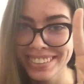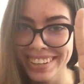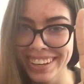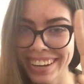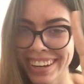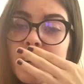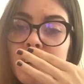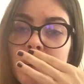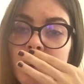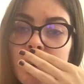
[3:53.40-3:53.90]

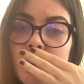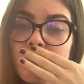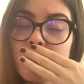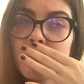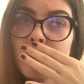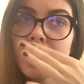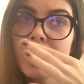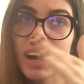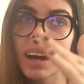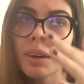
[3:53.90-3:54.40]
sad.
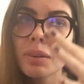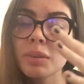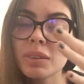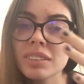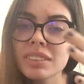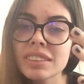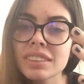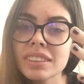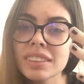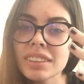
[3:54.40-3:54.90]
But I
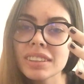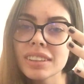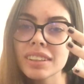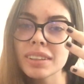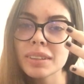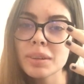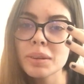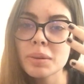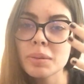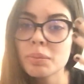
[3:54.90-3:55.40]
wasn't
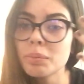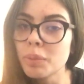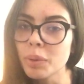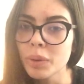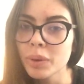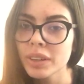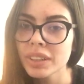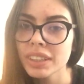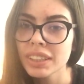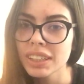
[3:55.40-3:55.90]

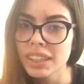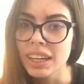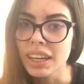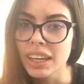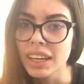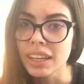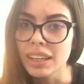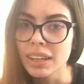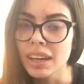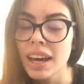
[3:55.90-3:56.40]
born
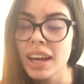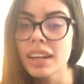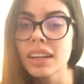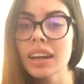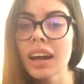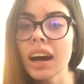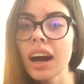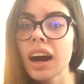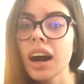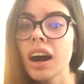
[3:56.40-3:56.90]
gay.
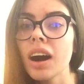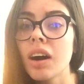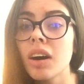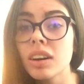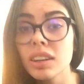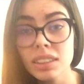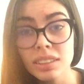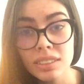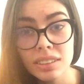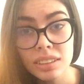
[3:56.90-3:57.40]
And
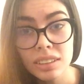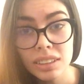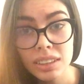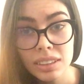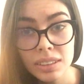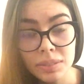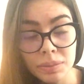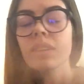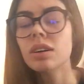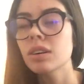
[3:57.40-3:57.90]

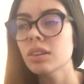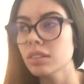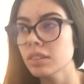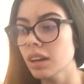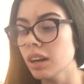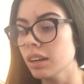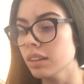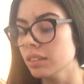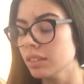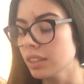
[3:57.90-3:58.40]
honestly, oh
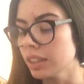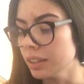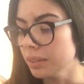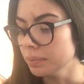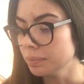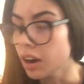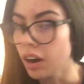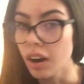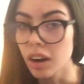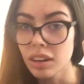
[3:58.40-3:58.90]
god, okay,
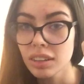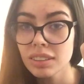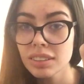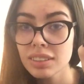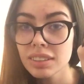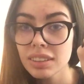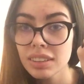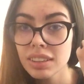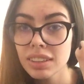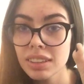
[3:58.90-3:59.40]

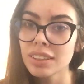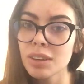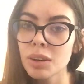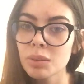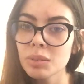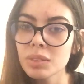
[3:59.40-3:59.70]
honestly, no